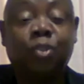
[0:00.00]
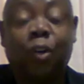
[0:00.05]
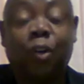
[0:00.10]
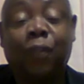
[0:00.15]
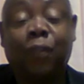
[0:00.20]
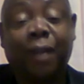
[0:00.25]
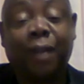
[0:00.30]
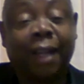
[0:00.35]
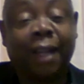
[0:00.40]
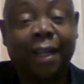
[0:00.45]

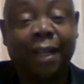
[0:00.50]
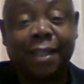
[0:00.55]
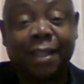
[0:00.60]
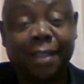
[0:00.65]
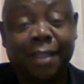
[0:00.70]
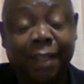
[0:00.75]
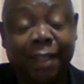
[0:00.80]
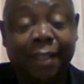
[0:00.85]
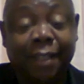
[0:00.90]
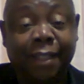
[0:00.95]
of reckless
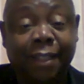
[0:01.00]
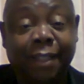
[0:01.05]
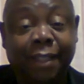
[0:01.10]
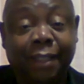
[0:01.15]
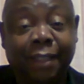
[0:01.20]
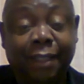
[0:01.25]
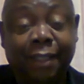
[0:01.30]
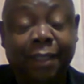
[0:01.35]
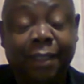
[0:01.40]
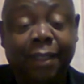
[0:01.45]
lending.
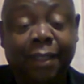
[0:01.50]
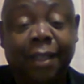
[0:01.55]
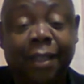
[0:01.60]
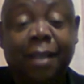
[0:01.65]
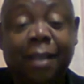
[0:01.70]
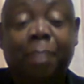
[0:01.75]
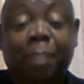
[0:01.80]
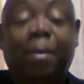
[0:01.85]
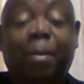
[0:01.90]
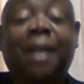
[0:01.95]

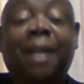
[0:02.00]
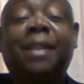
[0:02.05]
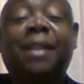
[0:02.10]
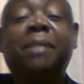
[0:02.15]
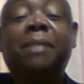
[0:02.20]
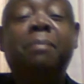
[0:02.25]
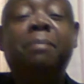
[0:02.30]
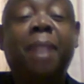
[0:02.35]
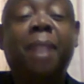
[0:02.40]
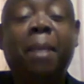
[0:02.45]
But mm -hmm.
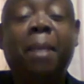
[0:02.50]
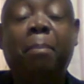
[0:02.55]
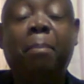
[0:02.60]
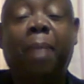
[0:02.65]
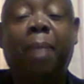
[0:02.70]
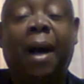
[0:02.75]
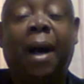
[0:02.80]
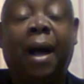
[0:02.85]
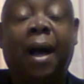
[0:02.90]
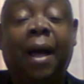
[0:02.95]

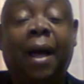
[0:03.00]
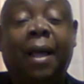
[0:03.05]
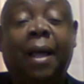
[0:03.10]
remember,